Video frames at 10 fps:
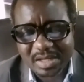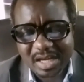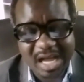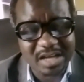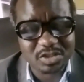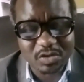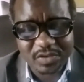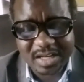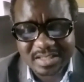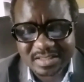Our
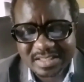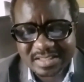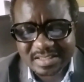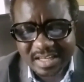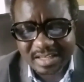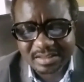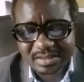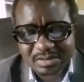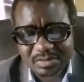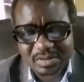surveillance is there
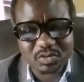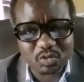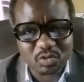that we'll